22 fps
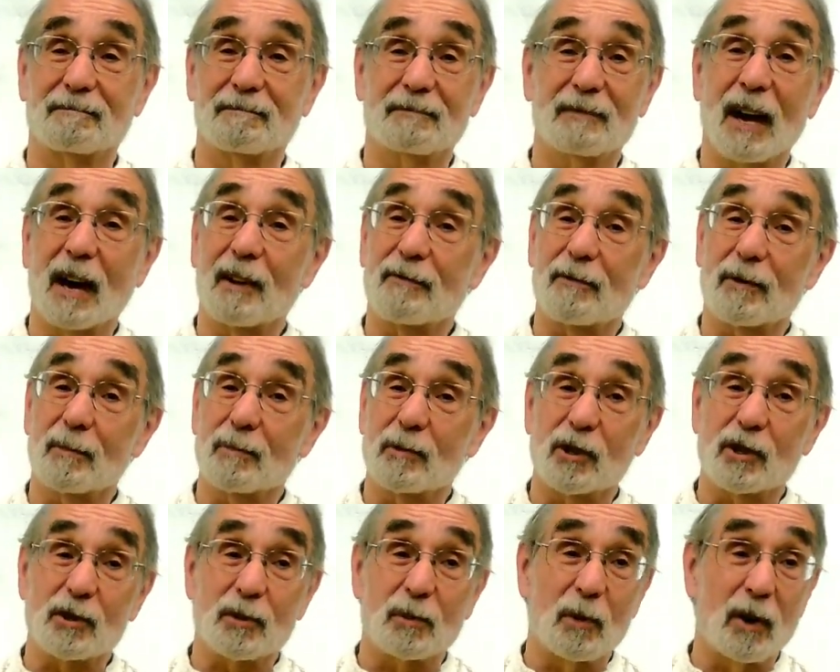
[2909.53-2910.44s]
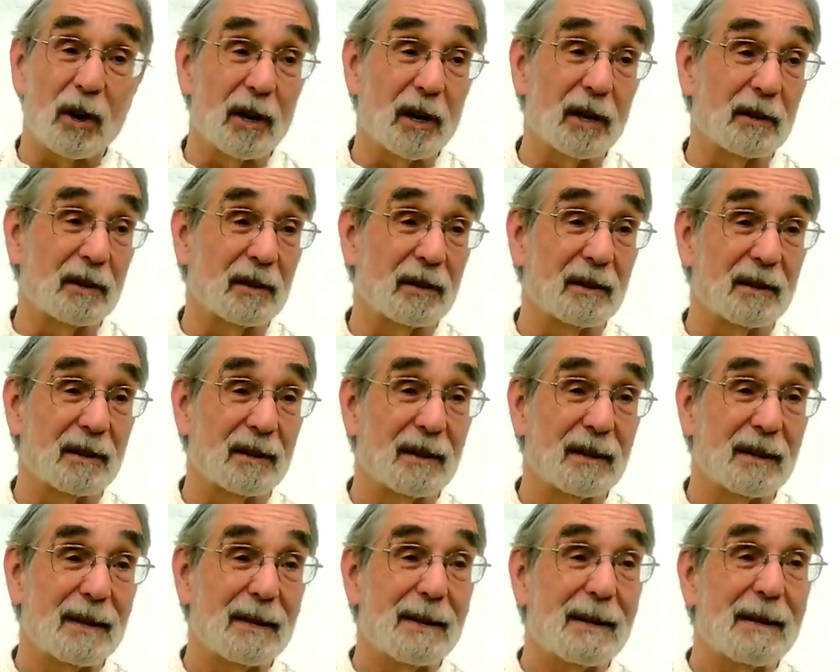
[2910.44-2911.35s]
Not from just one.
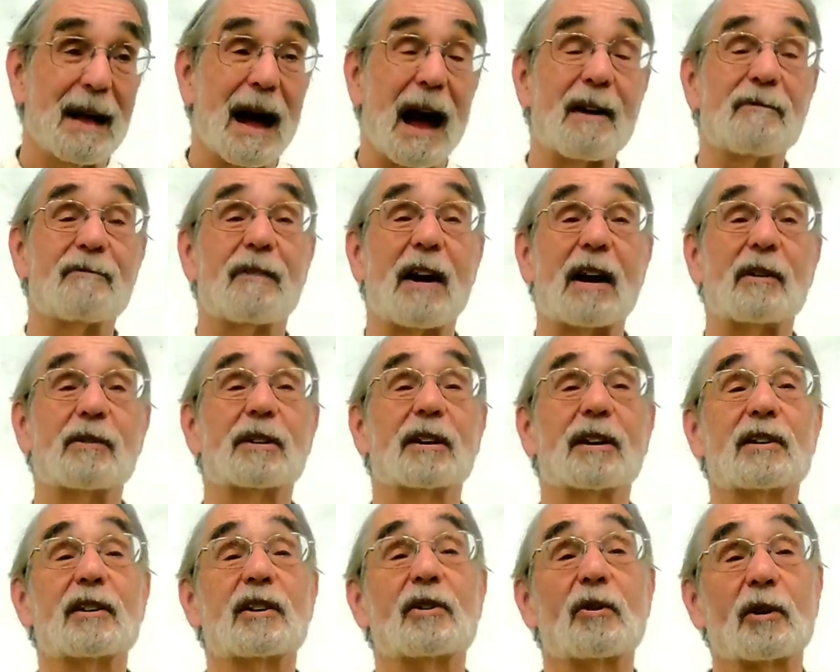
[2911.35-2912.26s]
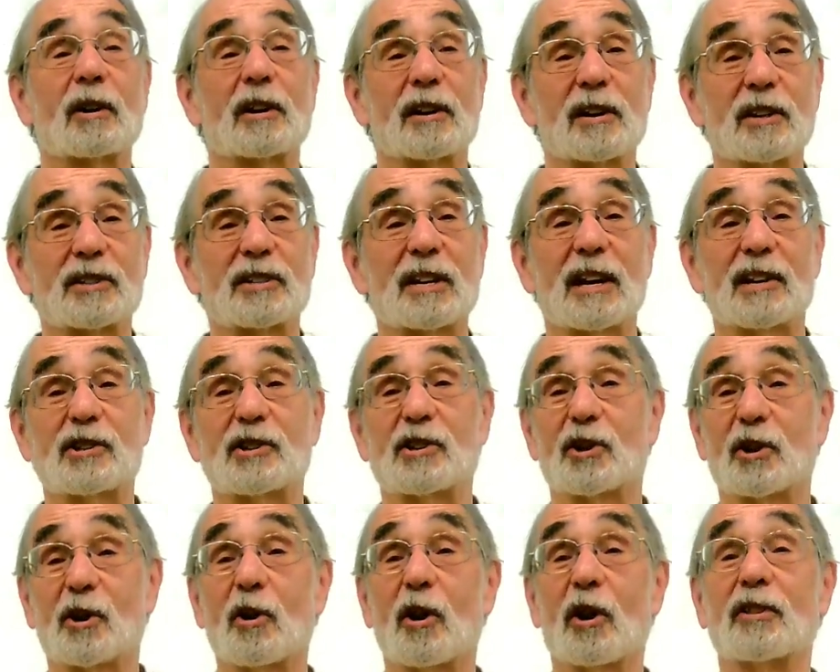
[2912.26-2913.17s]
I founded an
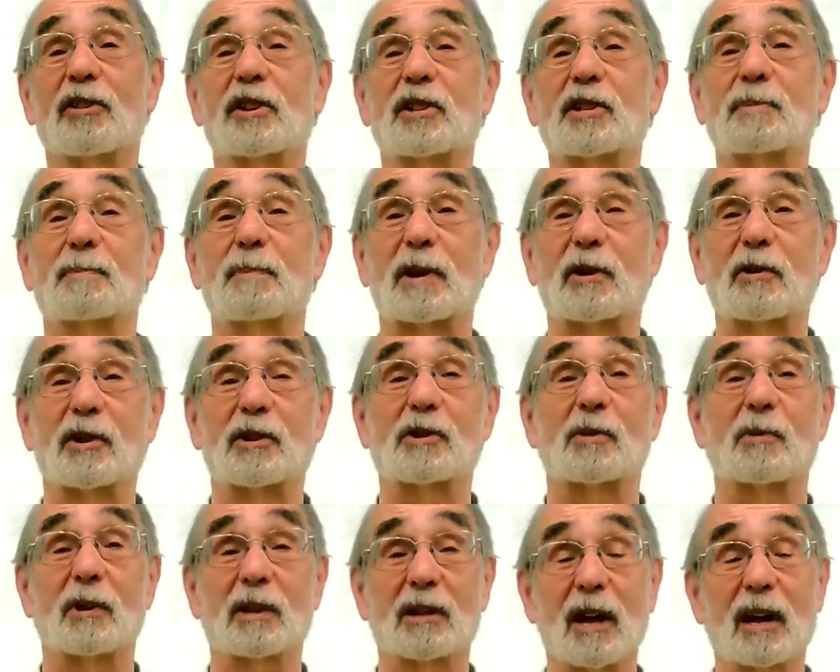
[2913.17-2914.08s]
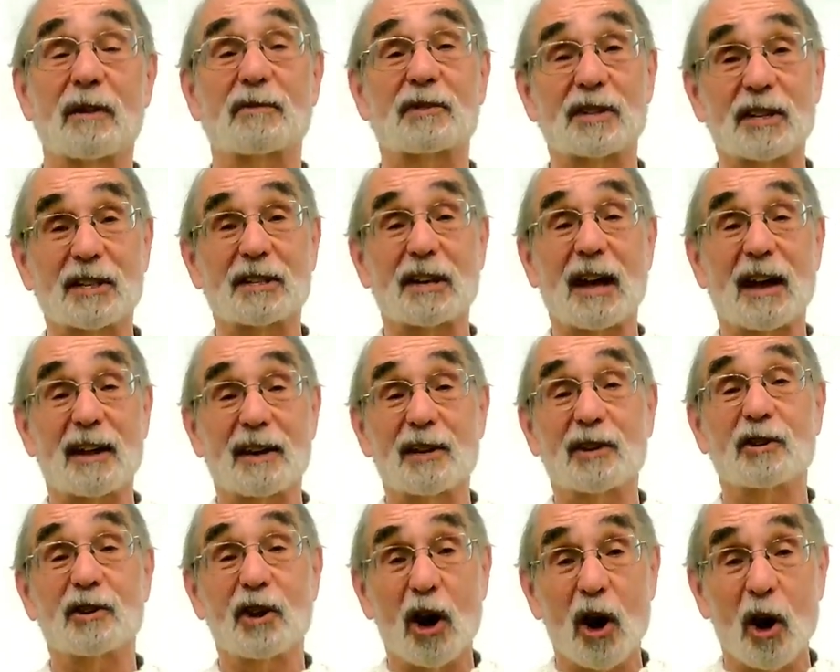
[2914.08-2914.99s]
organization called the Spiritual Life Society.
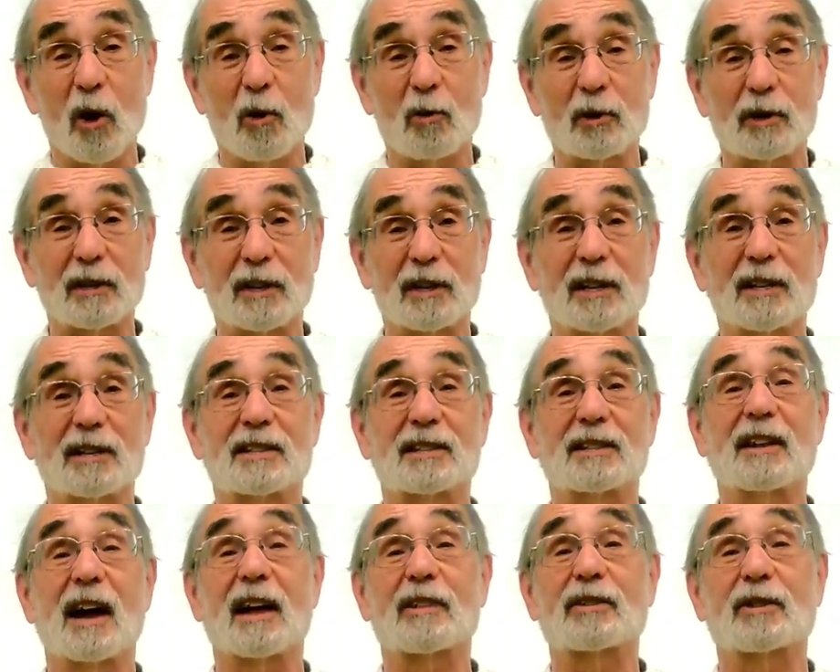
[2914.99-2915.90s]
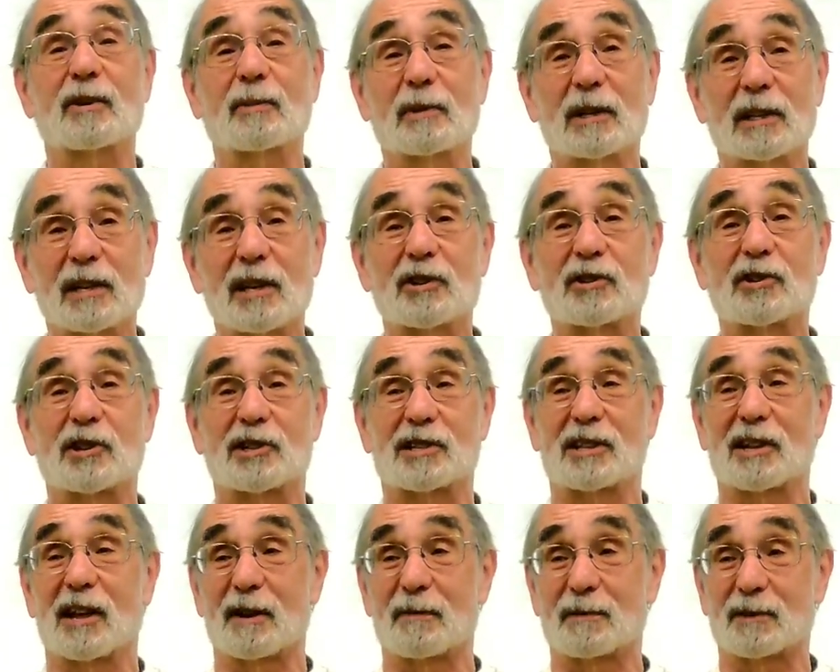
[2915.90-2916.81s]
Note, it's not the
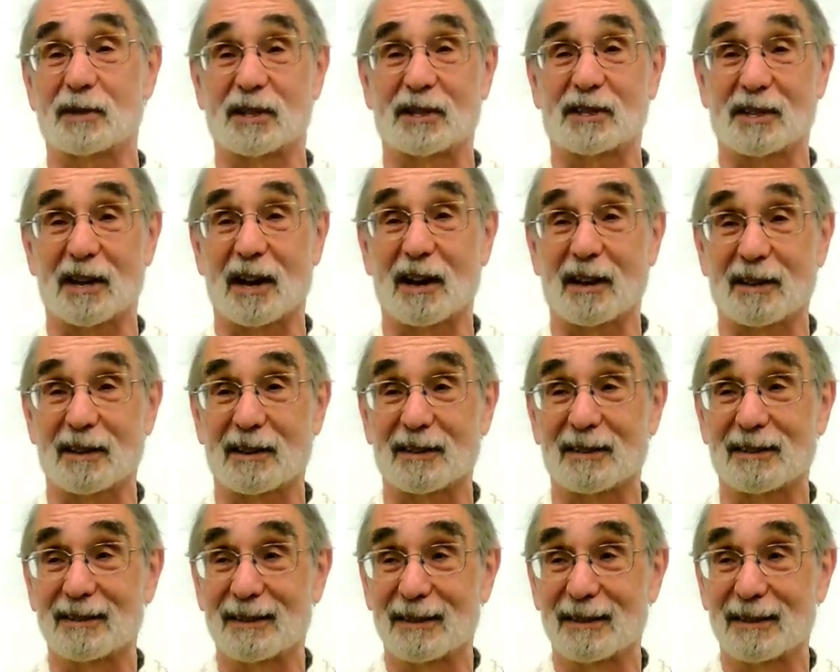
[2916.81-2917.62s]
Religious Life Society.